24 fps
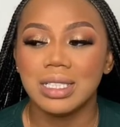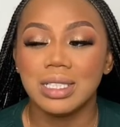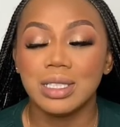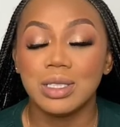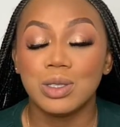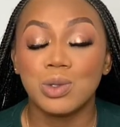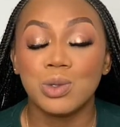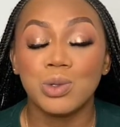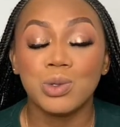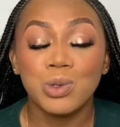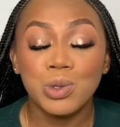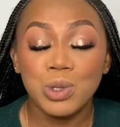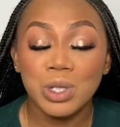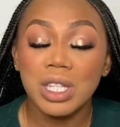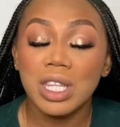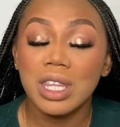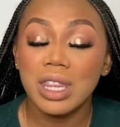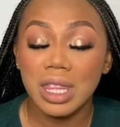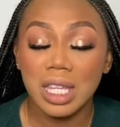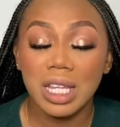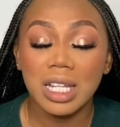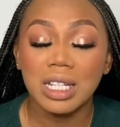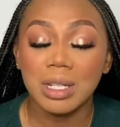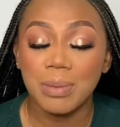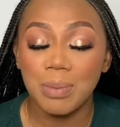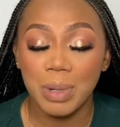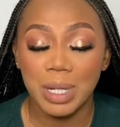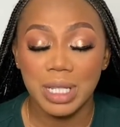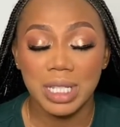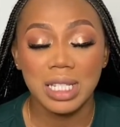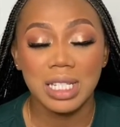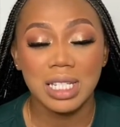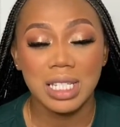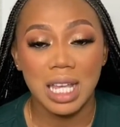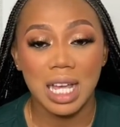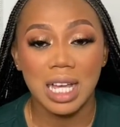to do the thing the
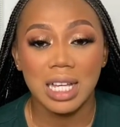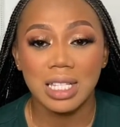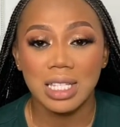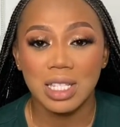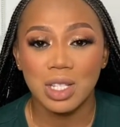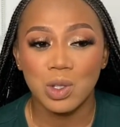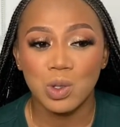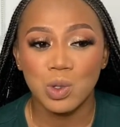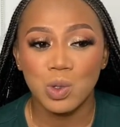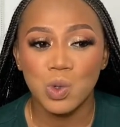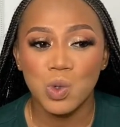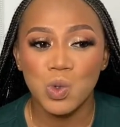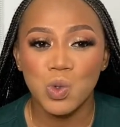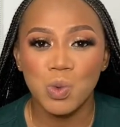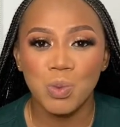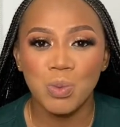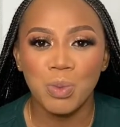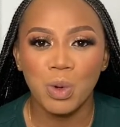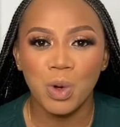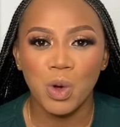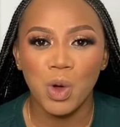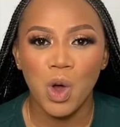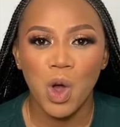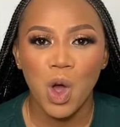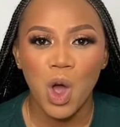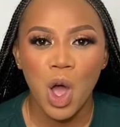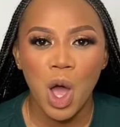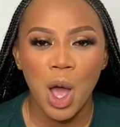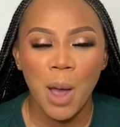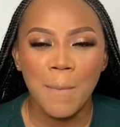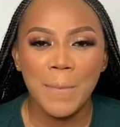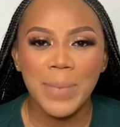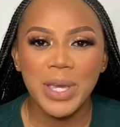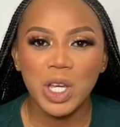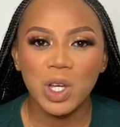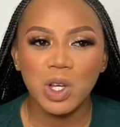person is asking you to, but
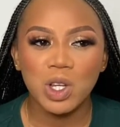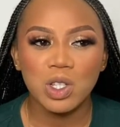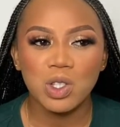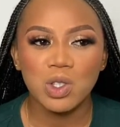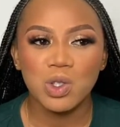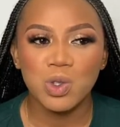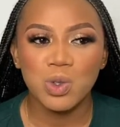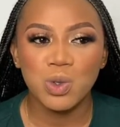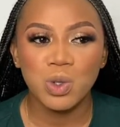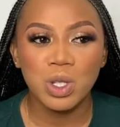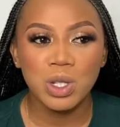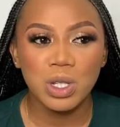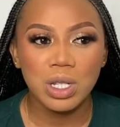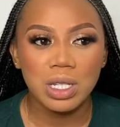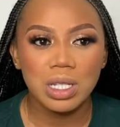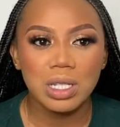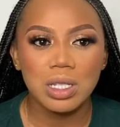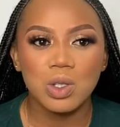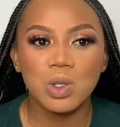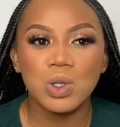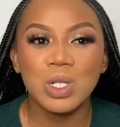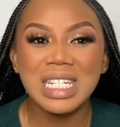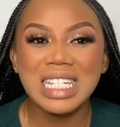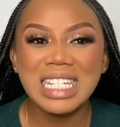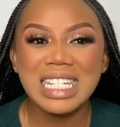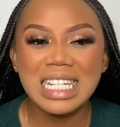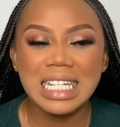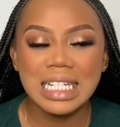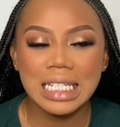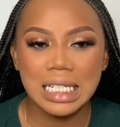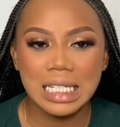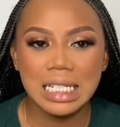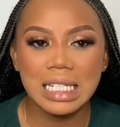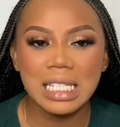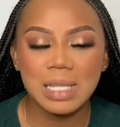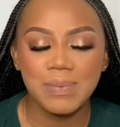because you
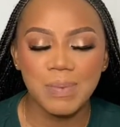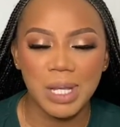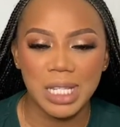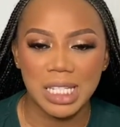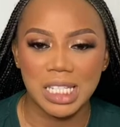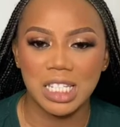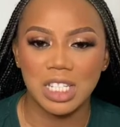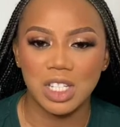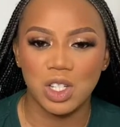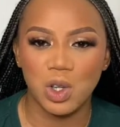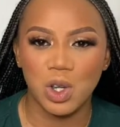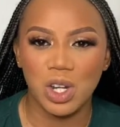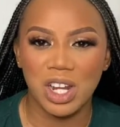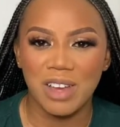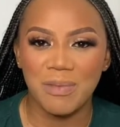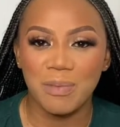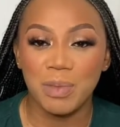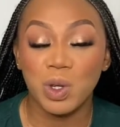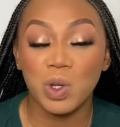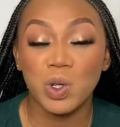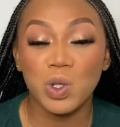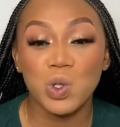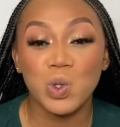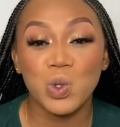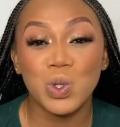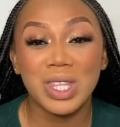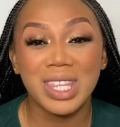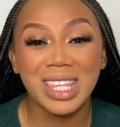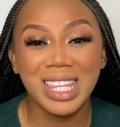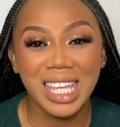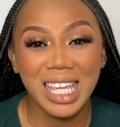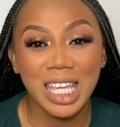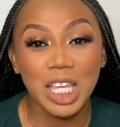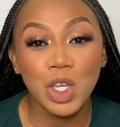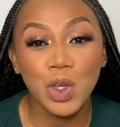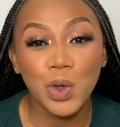need this person in your life, because you
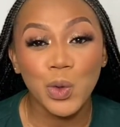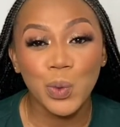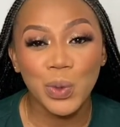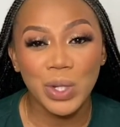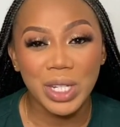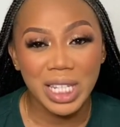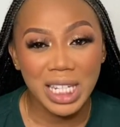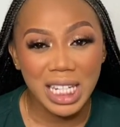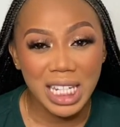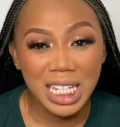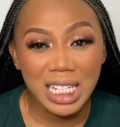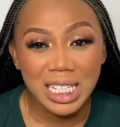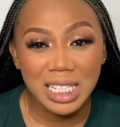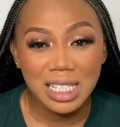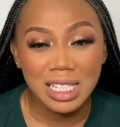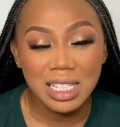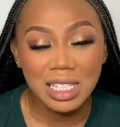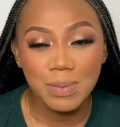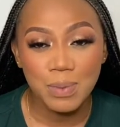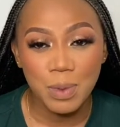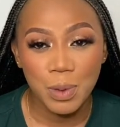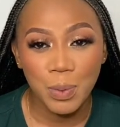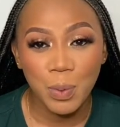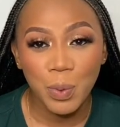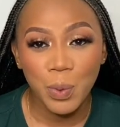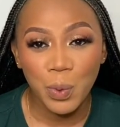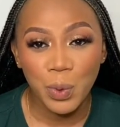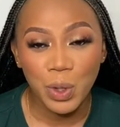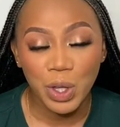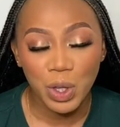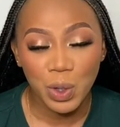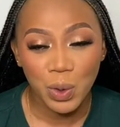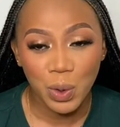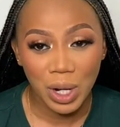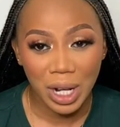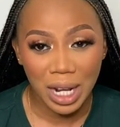think you need these people
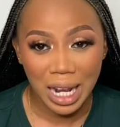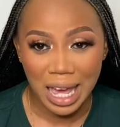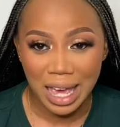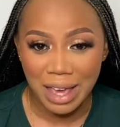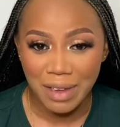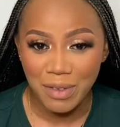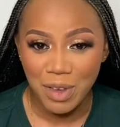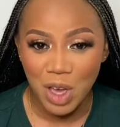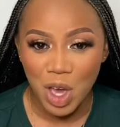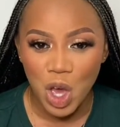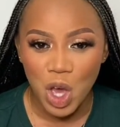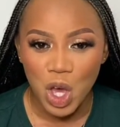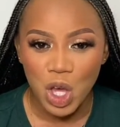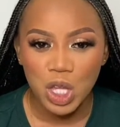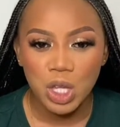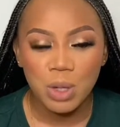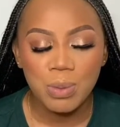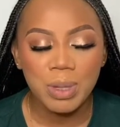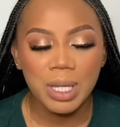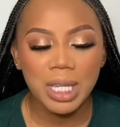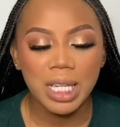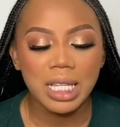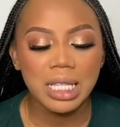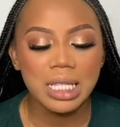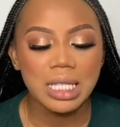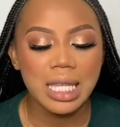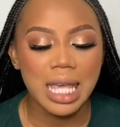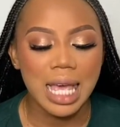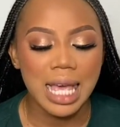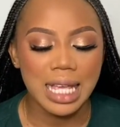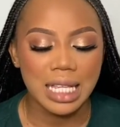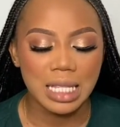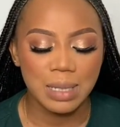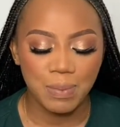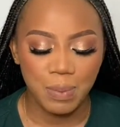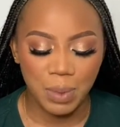in your life, you begin to
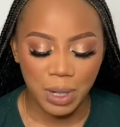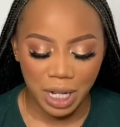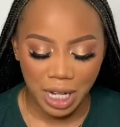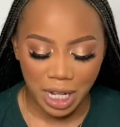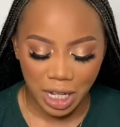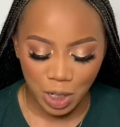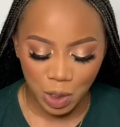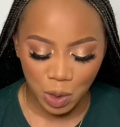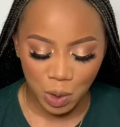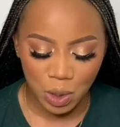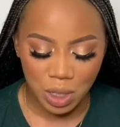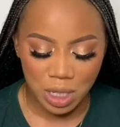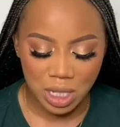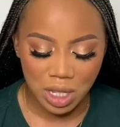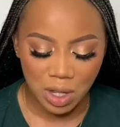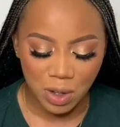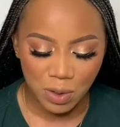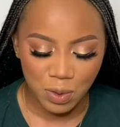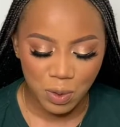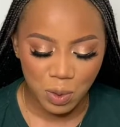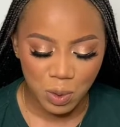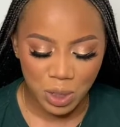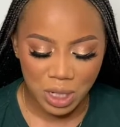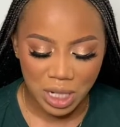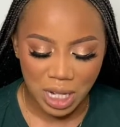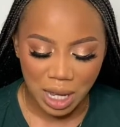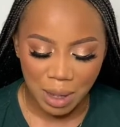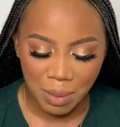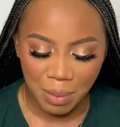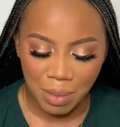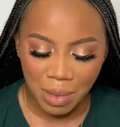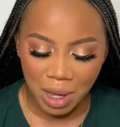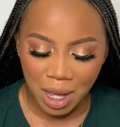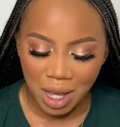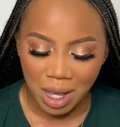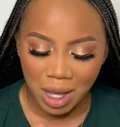explain yourself to
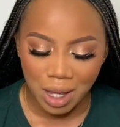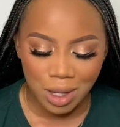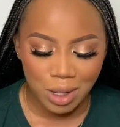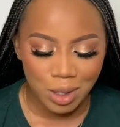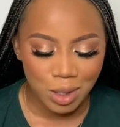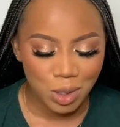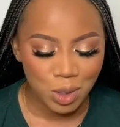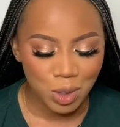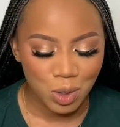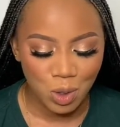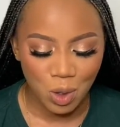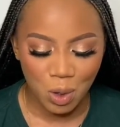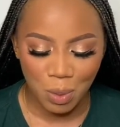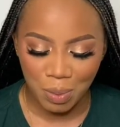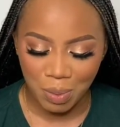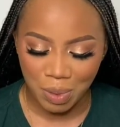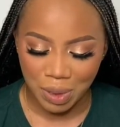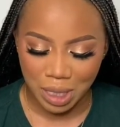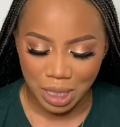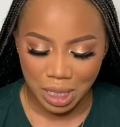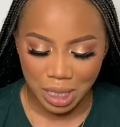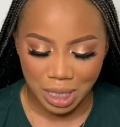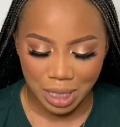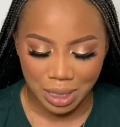them. Stop it.